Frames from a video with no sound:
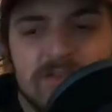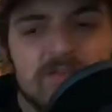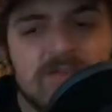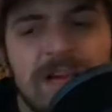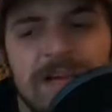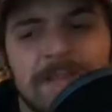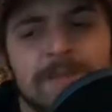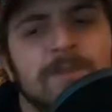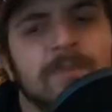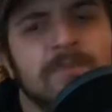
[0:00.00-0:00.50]
you
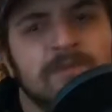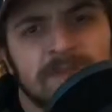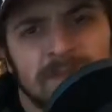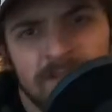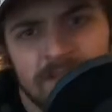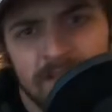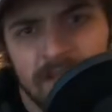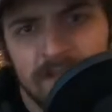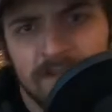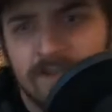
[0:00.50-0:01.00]
guys up for
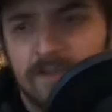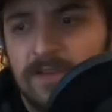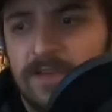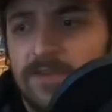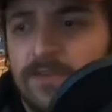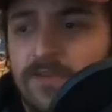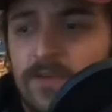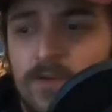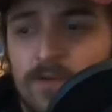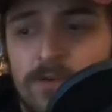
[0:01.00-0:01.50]
success.
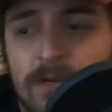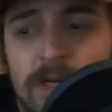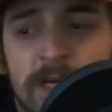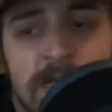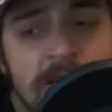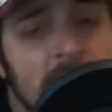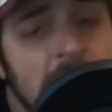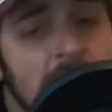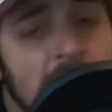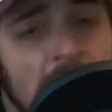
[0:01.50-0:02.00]
So
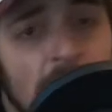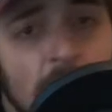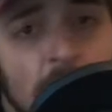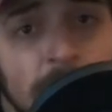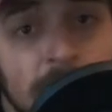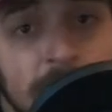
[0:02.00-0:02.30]
I hope